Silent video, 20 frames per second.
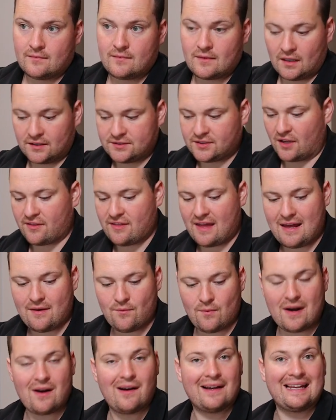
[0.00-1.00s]
So then when
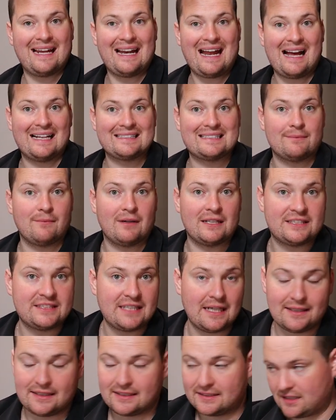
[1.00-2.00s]
I get out to my shed,
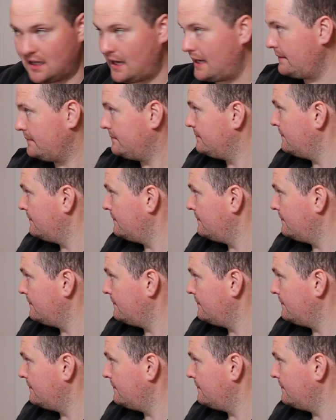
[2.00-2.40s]
because